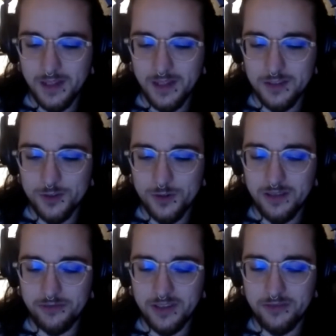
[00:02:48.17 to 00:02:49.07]
So
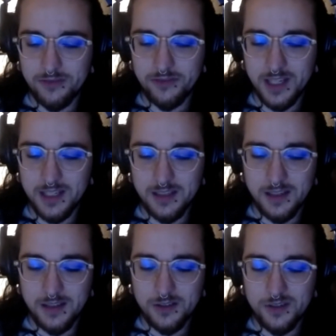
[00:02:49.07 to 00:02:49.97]
if like
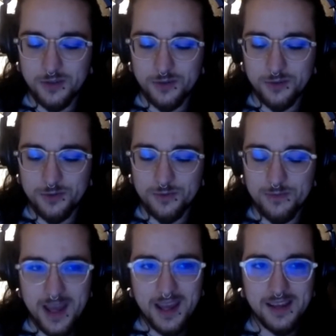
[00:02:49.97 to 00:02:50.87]
you
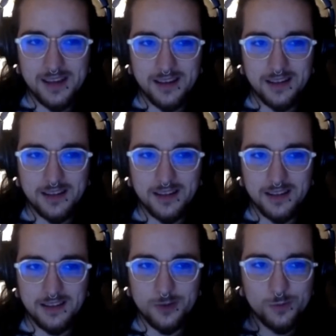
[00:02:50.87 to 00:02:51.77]
make
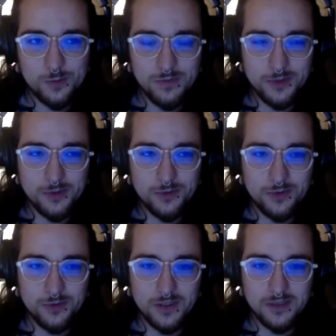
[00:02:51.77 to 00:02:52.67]
you
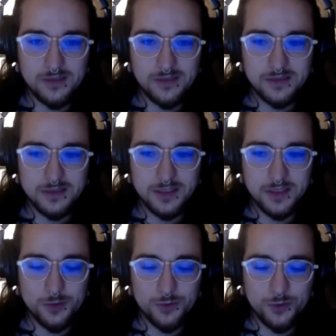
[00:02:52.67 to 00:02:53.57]

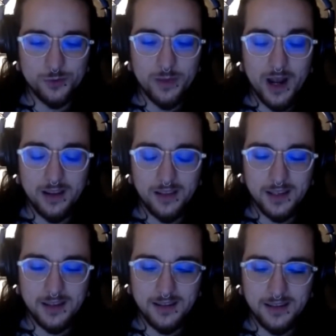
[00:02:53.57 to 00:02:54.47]
buy
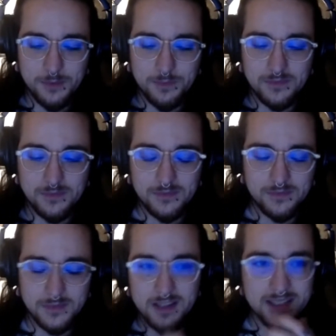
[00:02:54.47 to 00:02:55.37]
like a
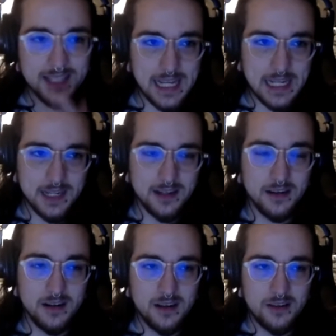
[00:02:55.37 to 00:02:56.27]
skin
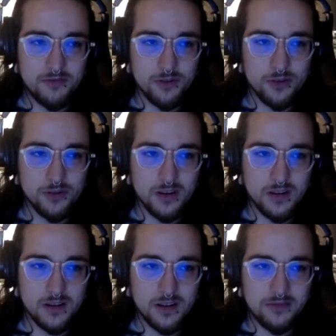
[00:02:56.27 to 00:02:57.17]
for
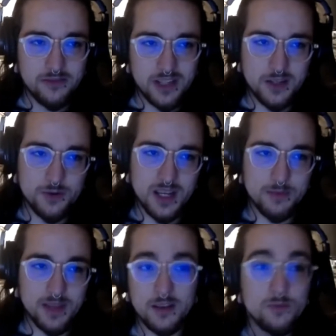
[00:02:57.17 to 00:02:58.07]
a video game,
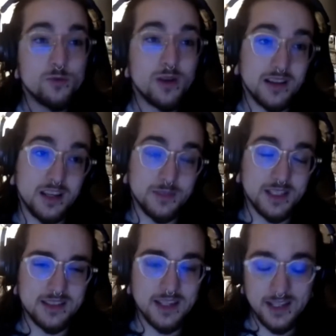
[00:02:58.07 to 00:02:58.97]
like a mobile game,
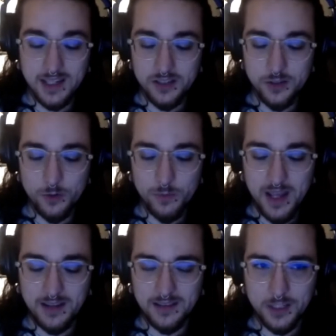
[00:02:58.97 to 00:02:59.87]
let's say, and then you're
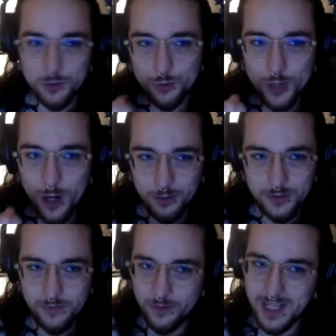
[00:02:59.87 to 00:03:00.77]
paying like
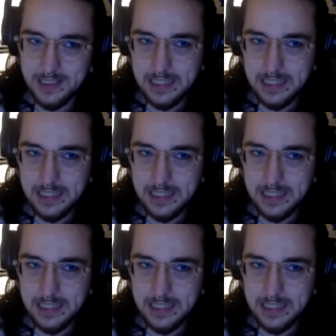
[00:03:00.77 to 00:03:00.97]
$2 for that